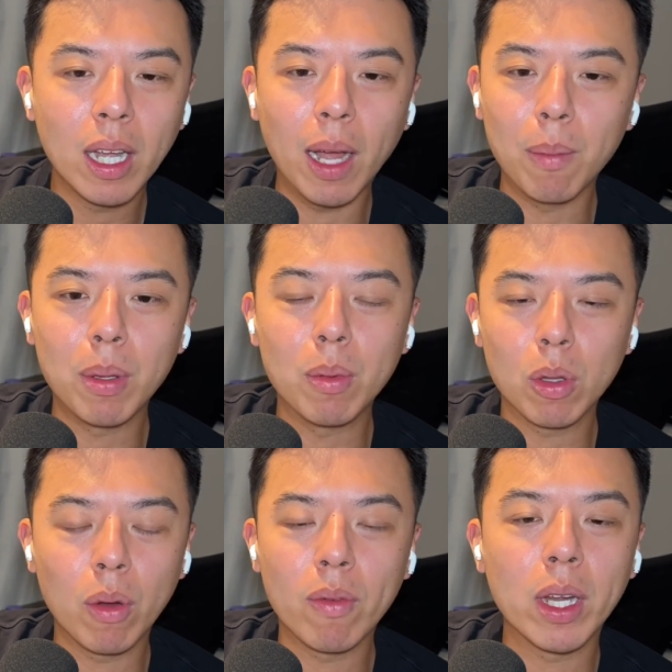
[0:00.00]
And people
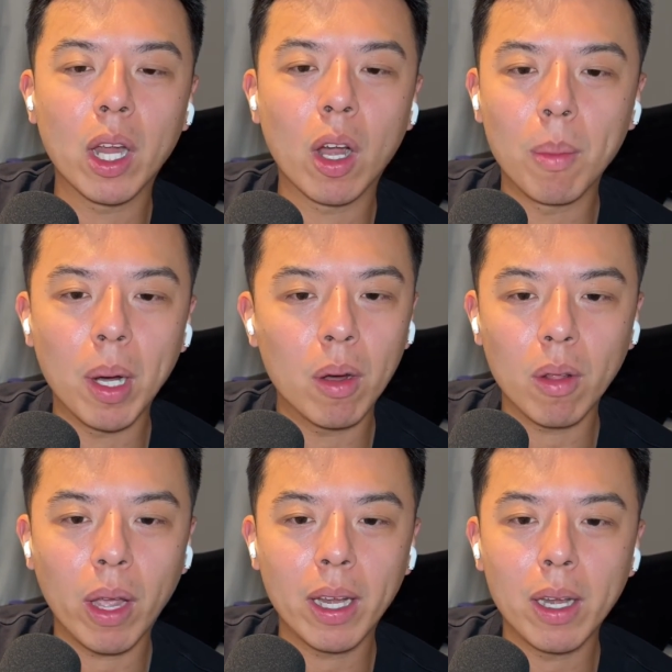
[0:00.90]
don't even care about
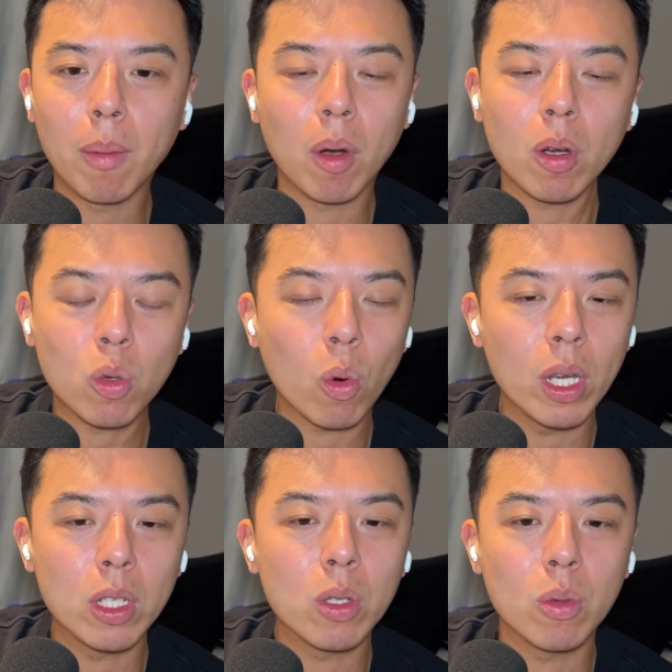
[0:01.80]
like number
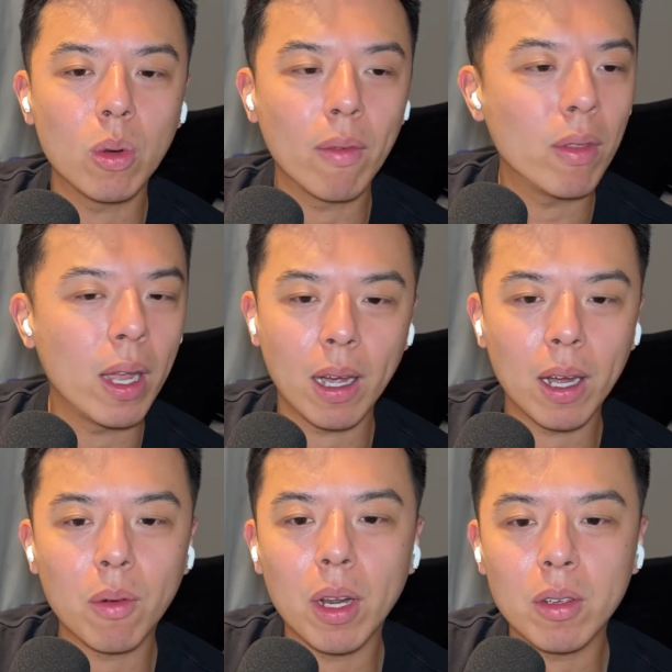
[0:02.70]
22 of
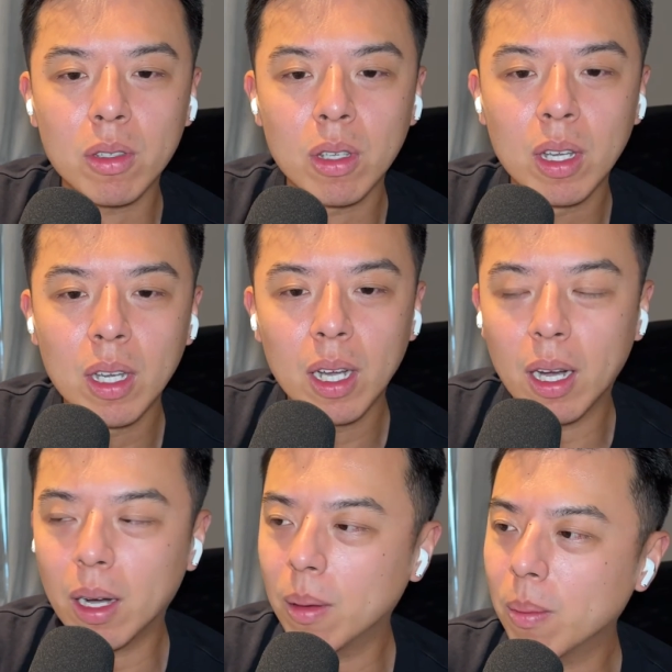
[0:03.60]
AI writers.
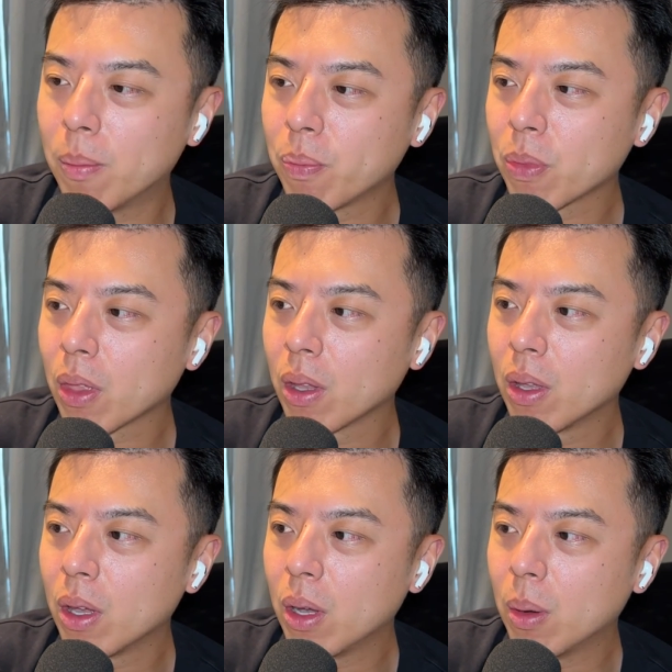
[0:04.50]
But
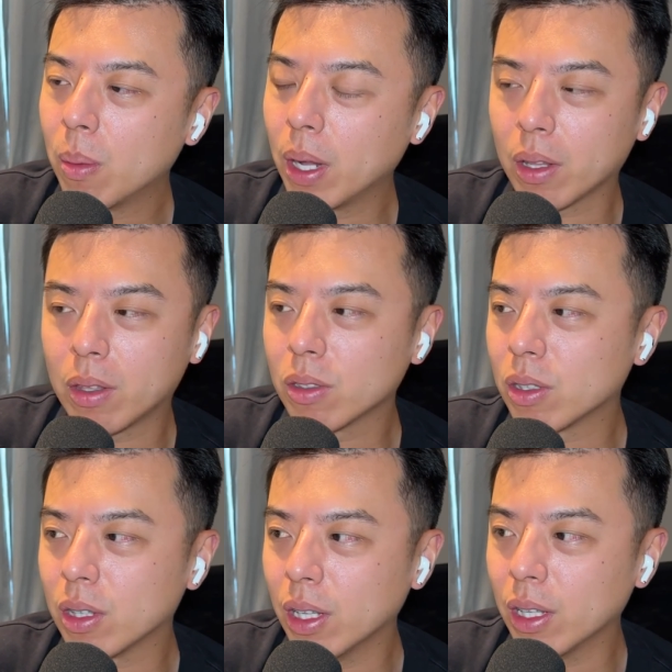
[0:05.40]
yeah,
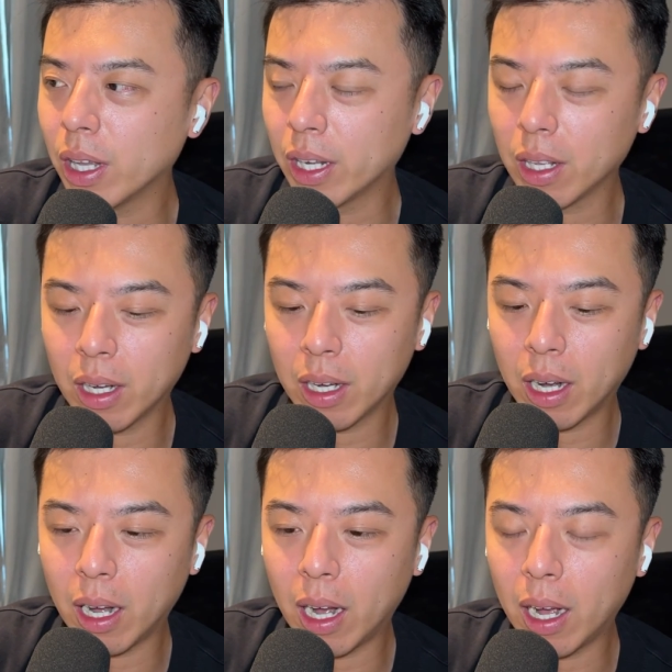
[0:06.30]
there's like,
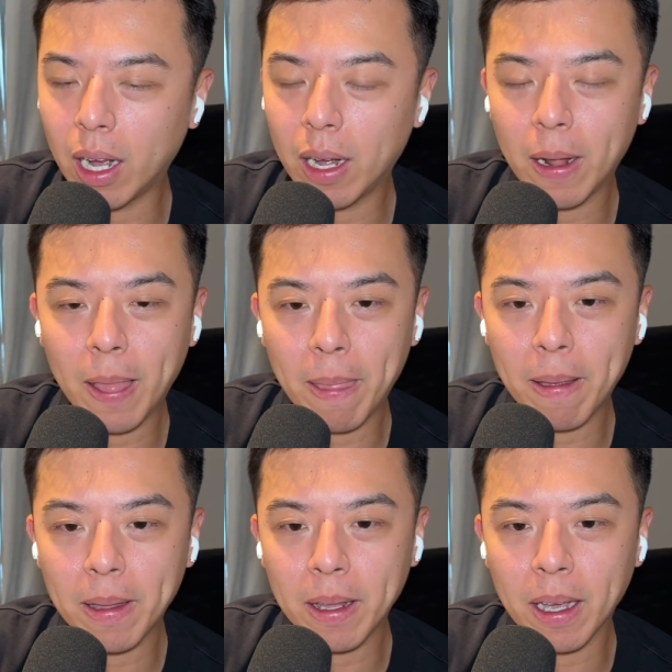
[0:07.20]

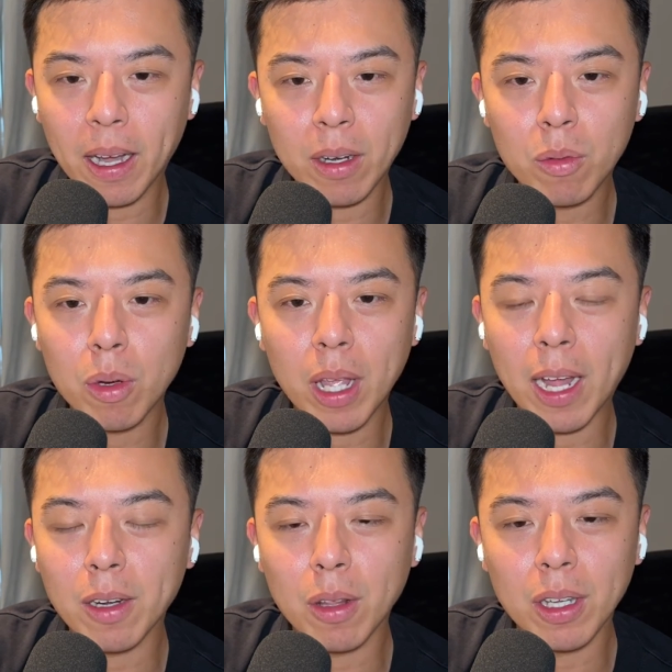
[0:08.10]
I don't really
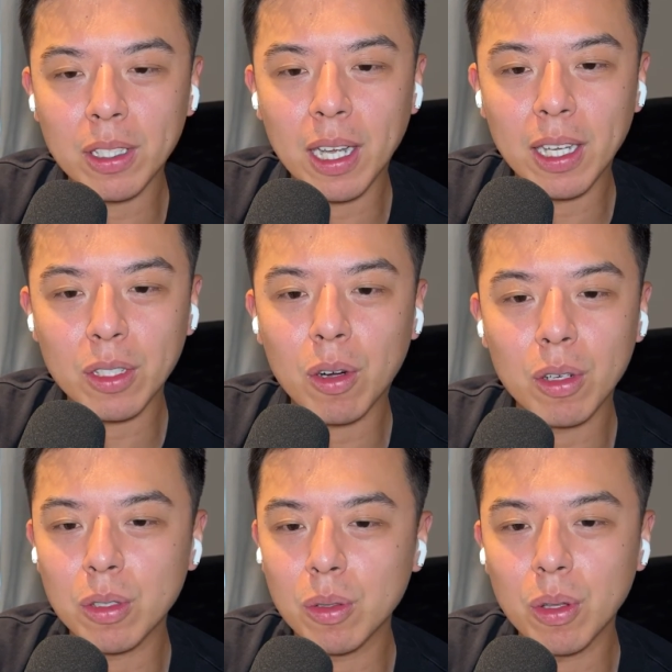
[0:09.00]
analyze it as hard
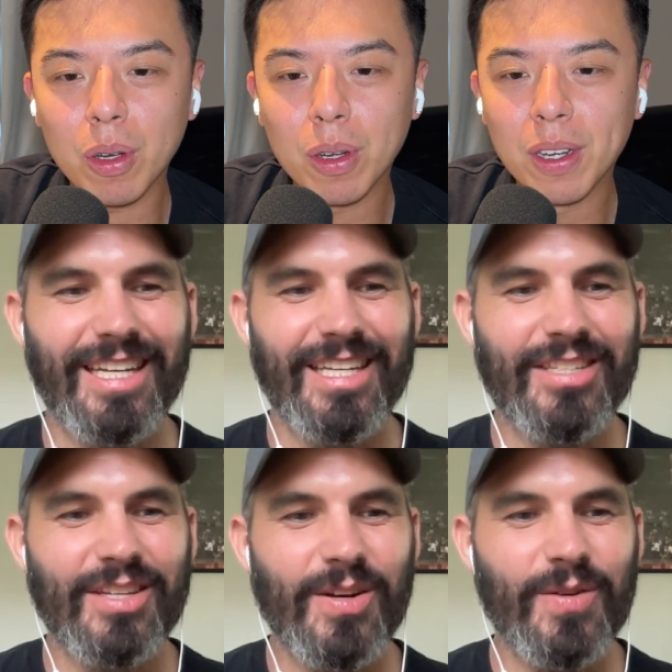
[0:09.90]
as you though.
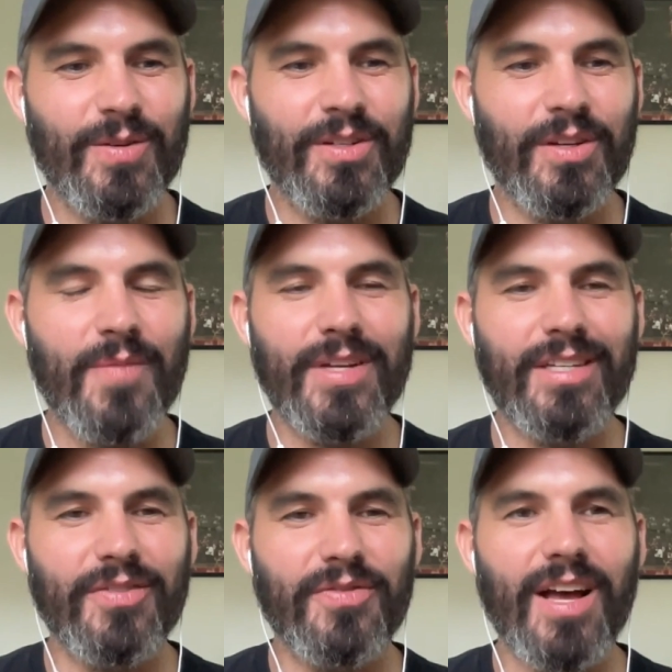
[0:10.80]
So,
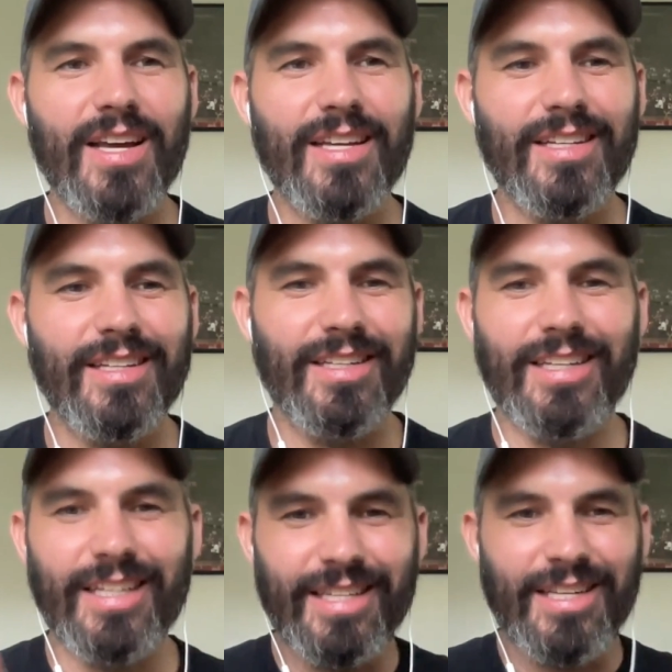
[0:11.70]
define
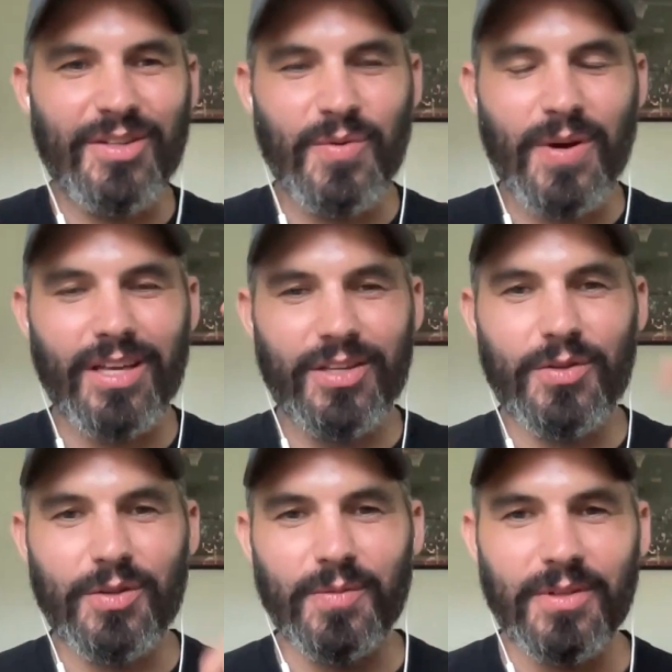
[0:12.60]
it didn't do well on
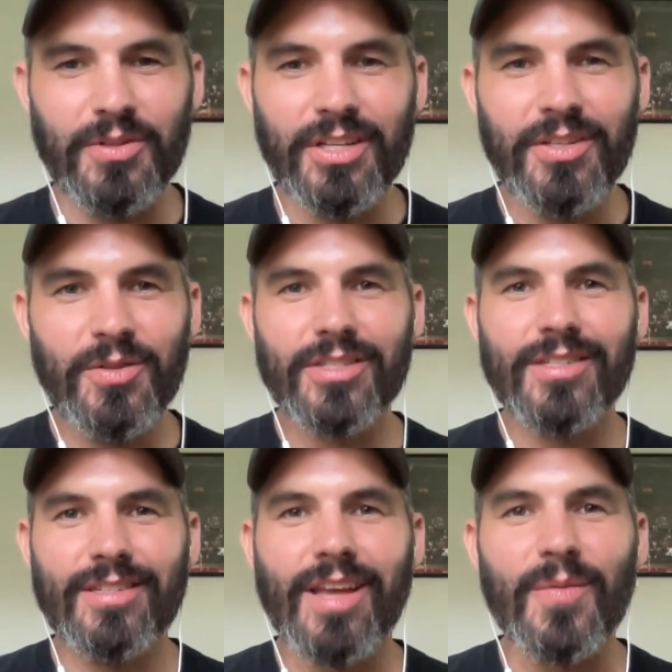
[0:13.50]
YouTube. Didn't you
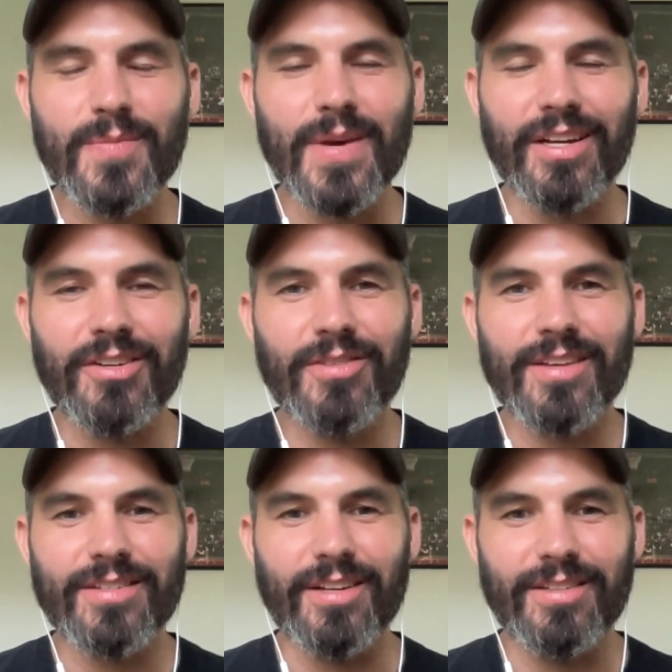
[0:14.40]
just tell me it made
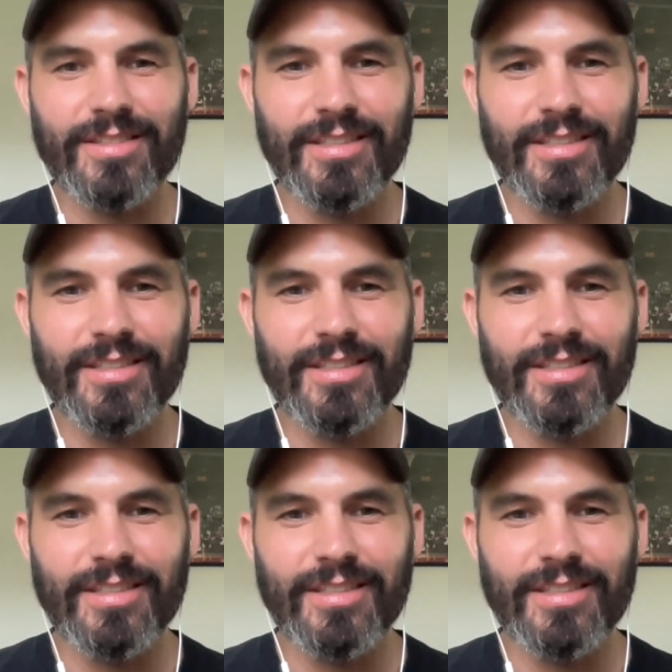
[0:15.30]
$100,000?